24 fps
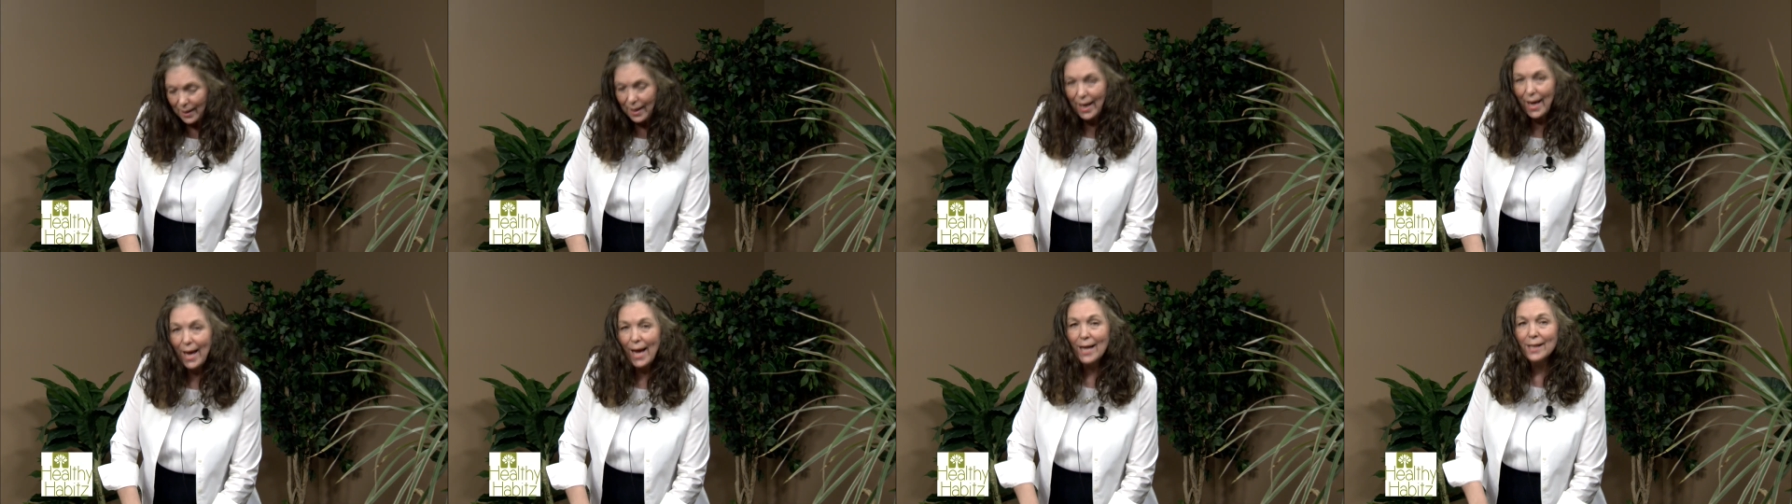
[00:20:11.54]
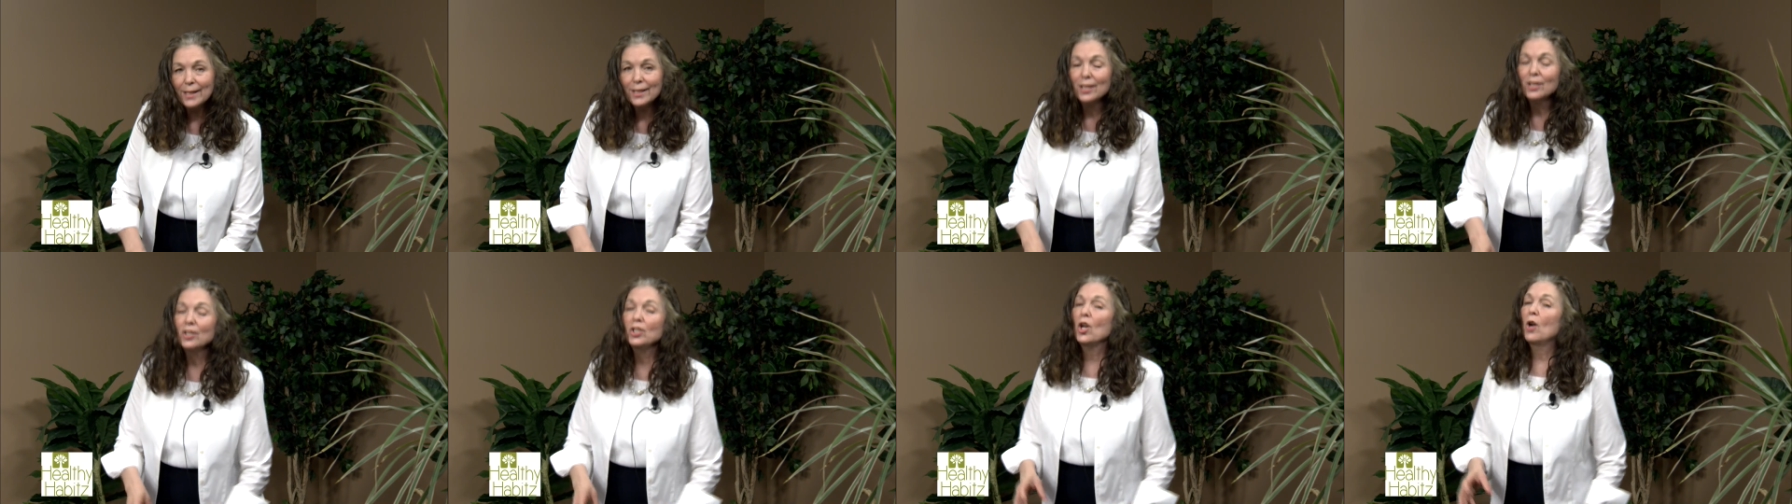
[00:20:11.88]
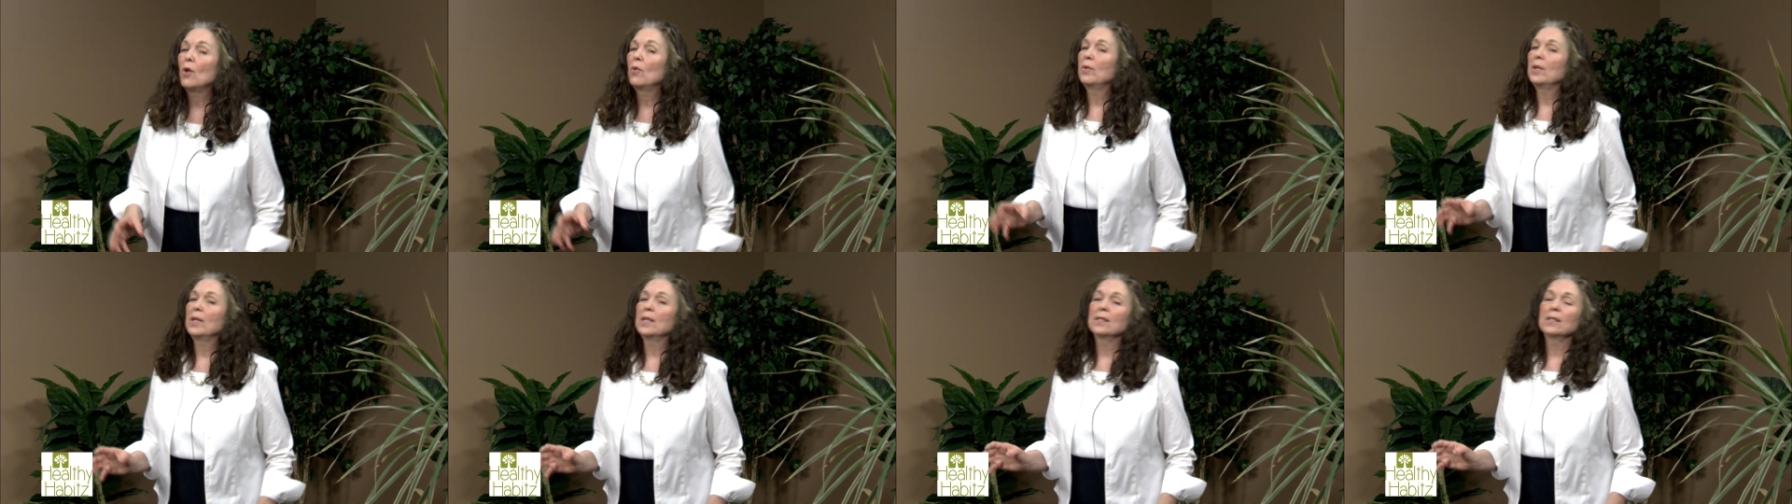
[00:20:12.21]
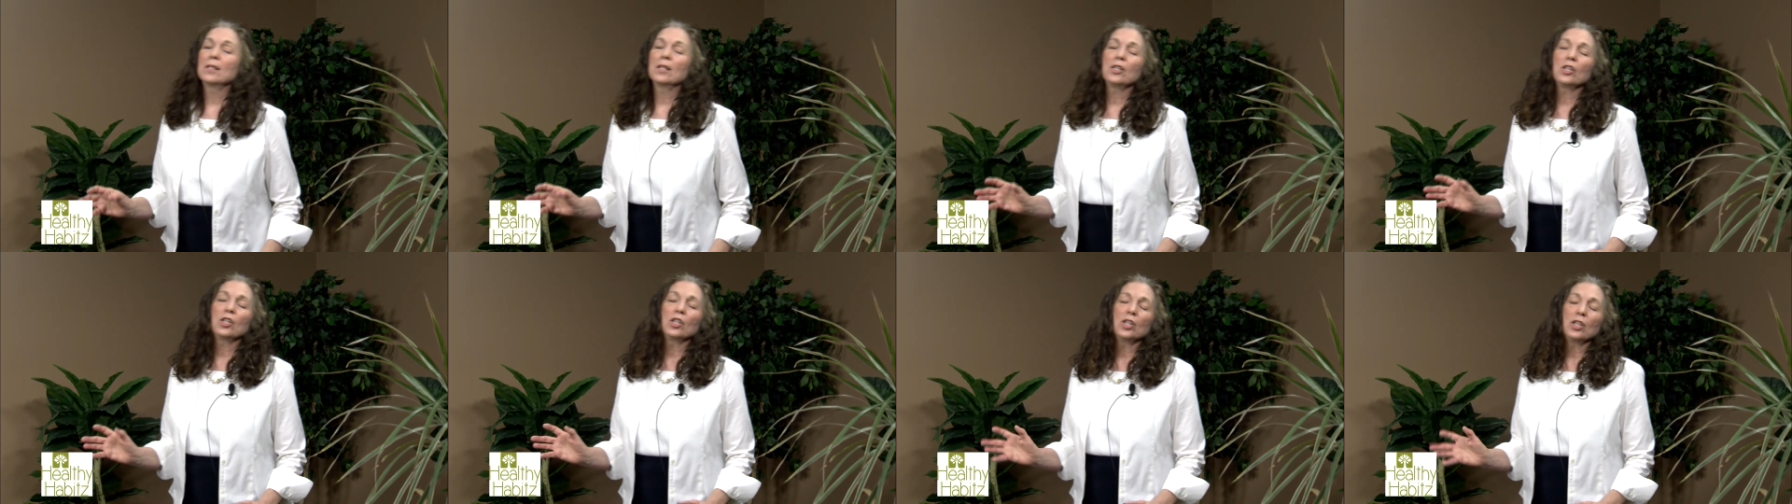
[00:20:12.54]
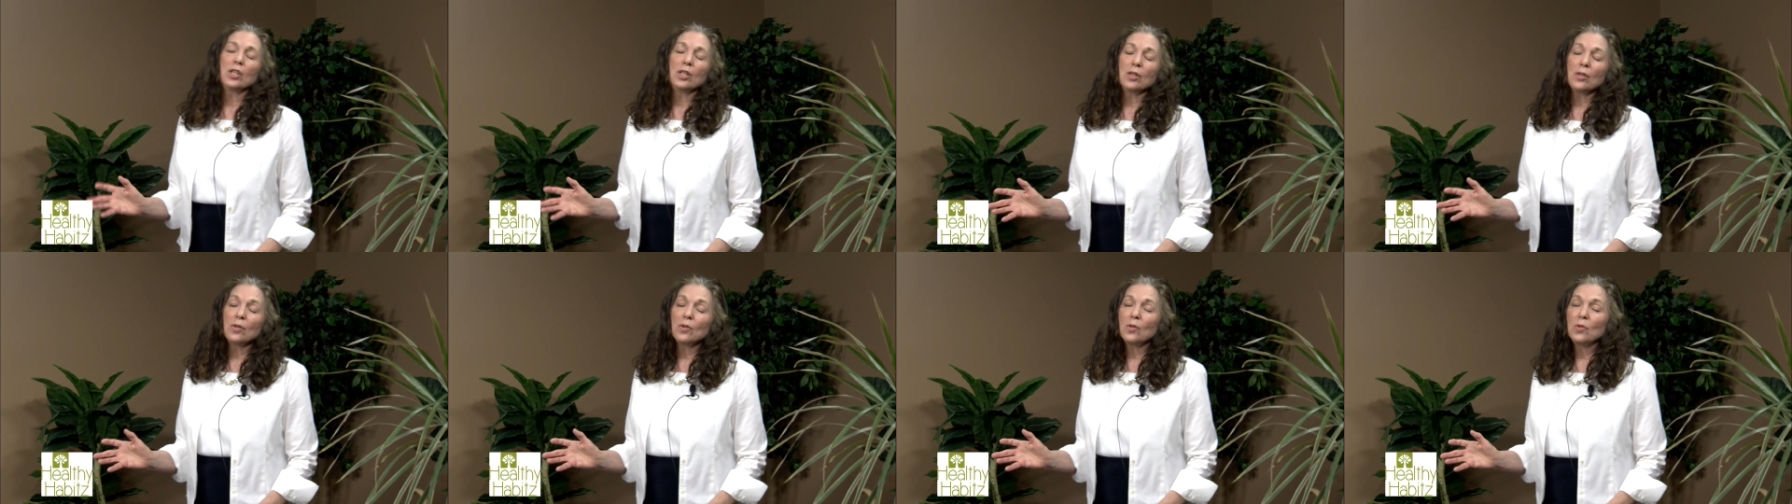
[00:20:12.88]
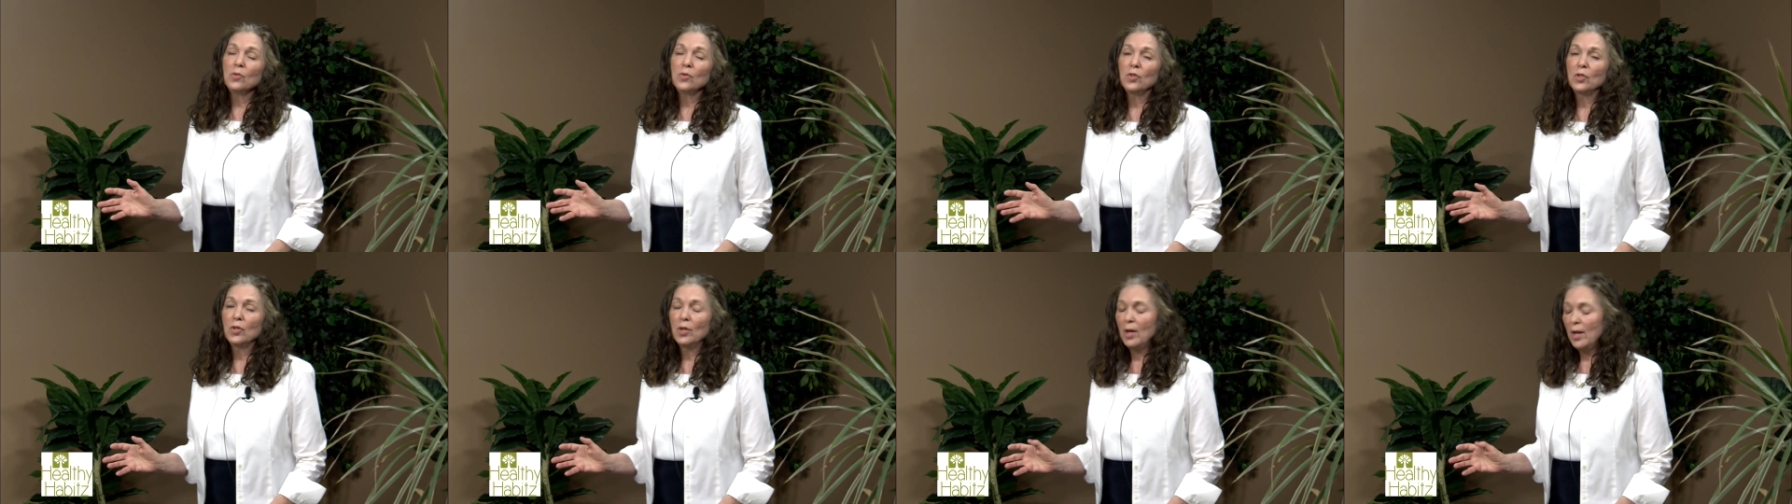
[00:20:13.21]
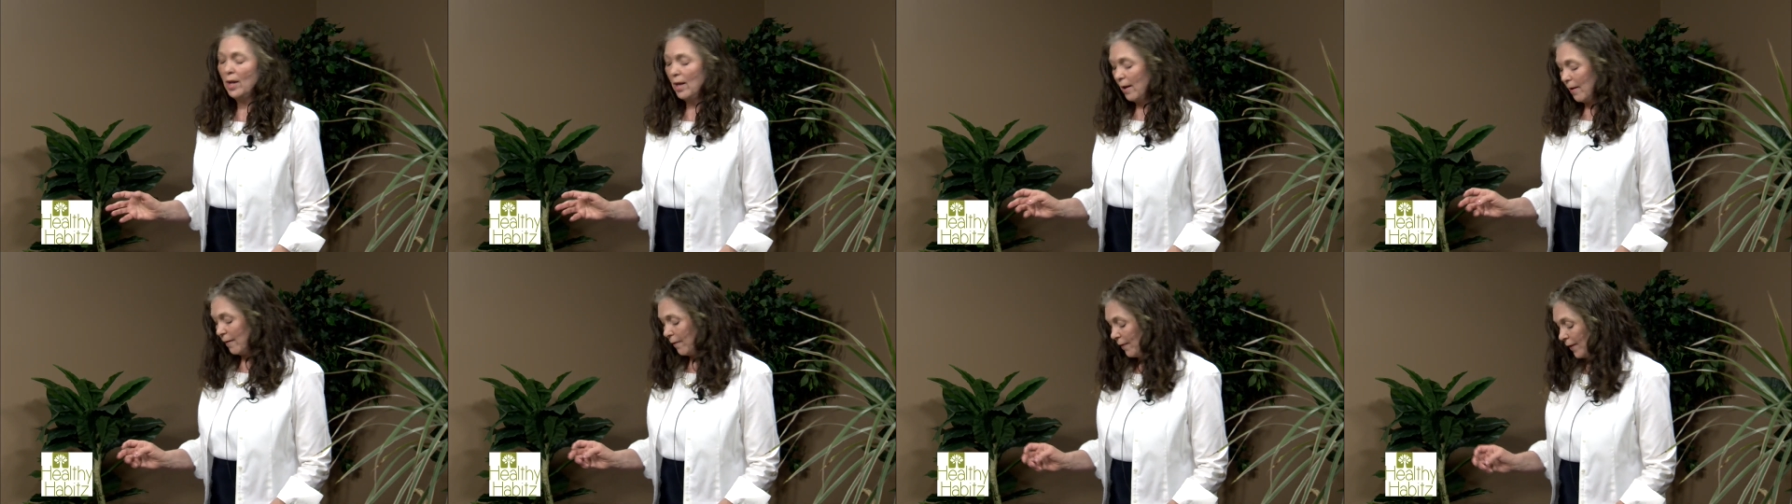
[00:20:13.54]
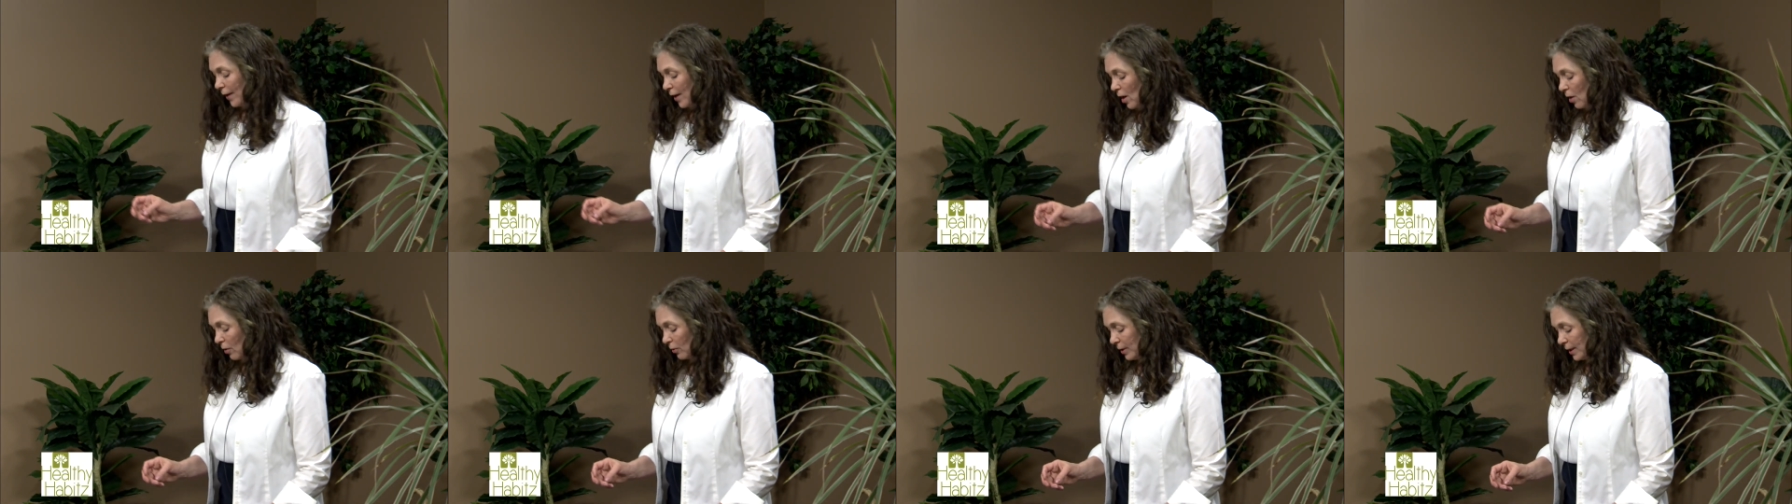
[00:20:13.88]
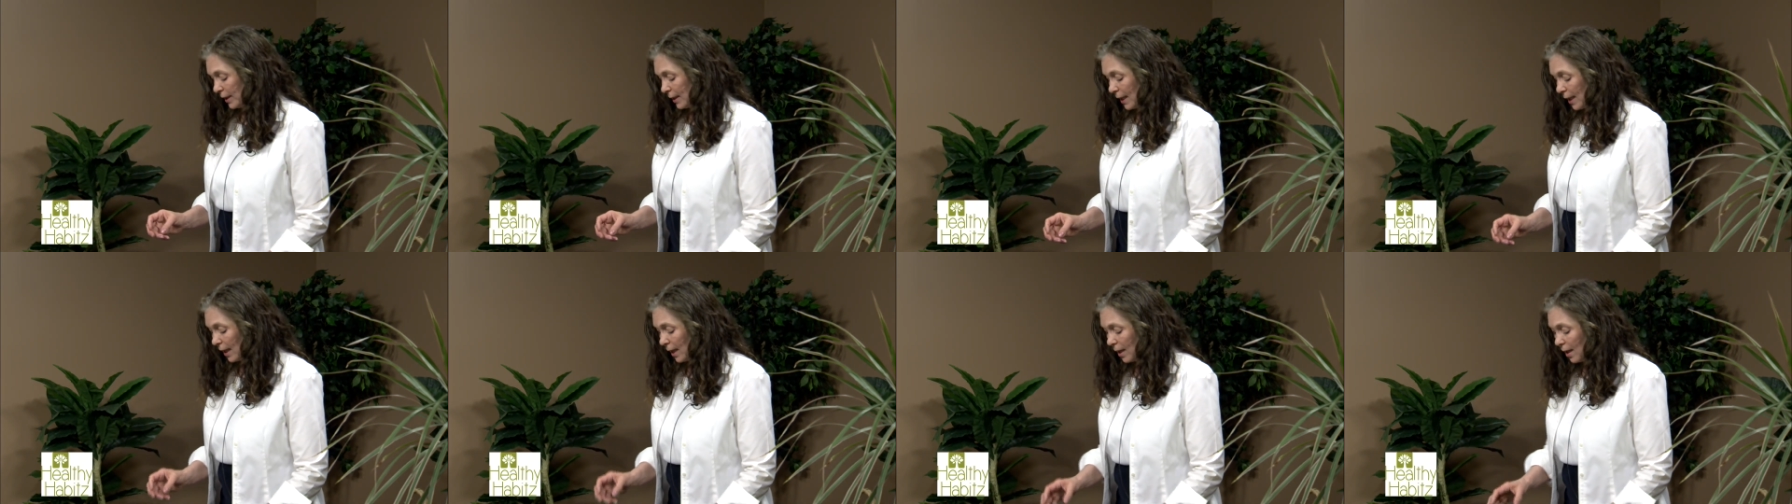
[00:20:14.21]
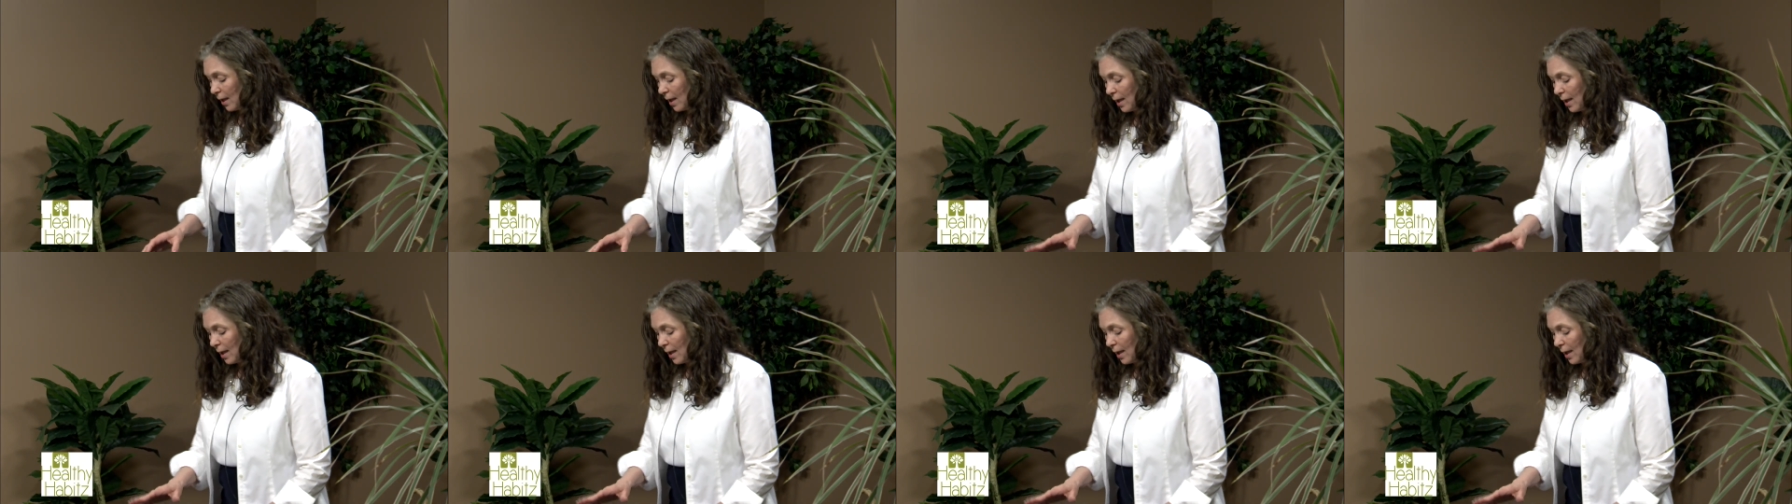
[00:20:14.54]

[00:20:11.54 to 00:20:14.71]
Acetone is a huge VOC.